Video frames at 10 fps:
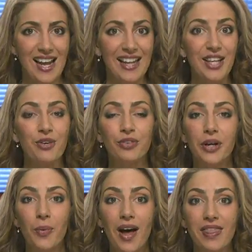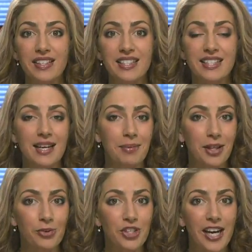Hello, everyone. This is
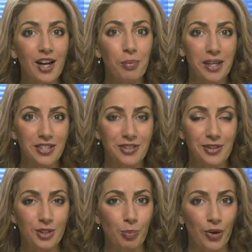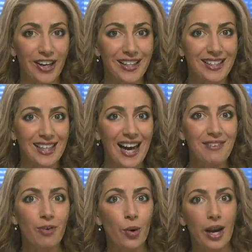WJLP's Newsbreak.
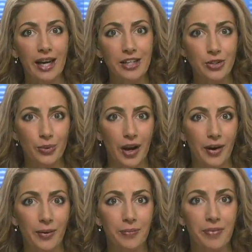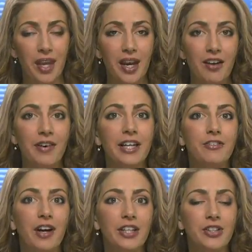I'm Veronica Dudo.
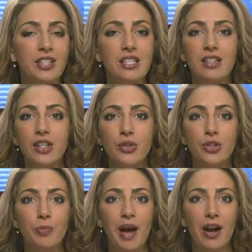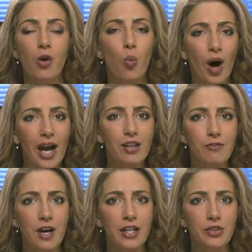Firefighters continue to battle
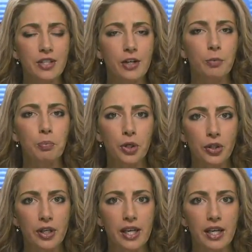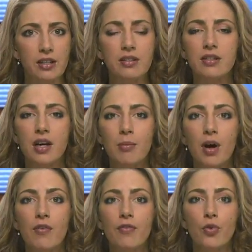wildfires that are burning some
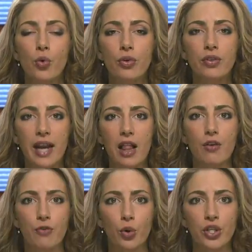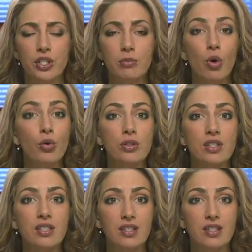of Northern California's most